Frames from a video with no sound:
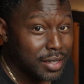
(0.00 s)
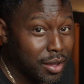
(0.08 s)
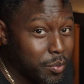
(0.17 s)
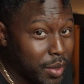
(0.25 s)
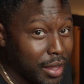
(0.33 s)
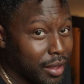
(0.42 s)

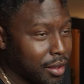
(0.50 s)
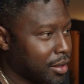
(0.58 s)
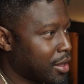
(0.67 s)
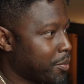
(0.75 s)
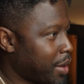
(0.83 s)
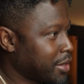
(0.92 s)
tell me,
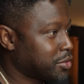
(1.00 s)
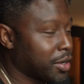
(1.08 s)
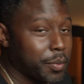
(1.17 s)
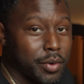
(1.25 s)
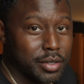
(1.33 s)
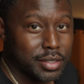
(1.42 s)
am I
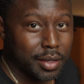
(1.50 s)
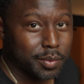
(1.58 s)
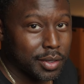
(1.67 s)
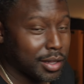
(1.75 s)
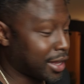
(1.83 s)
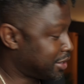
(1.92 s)
tripping or
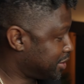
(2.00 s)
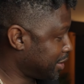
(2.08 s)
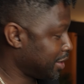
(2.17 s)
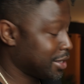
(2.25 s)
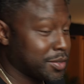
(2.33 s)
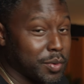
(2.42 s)
something? Like,
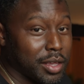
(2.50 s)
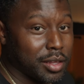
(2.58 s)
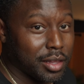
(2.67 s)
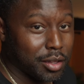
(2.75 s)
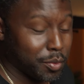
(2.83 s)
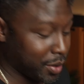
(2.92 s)
shouldn't this be a
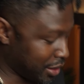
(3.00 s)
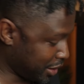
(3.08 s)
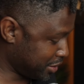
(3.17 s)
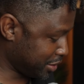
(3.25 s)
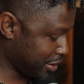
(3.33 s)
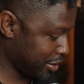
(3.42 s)
little bit
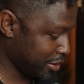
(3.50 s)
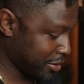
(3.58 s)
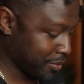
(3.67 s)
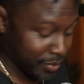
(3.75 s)
easier?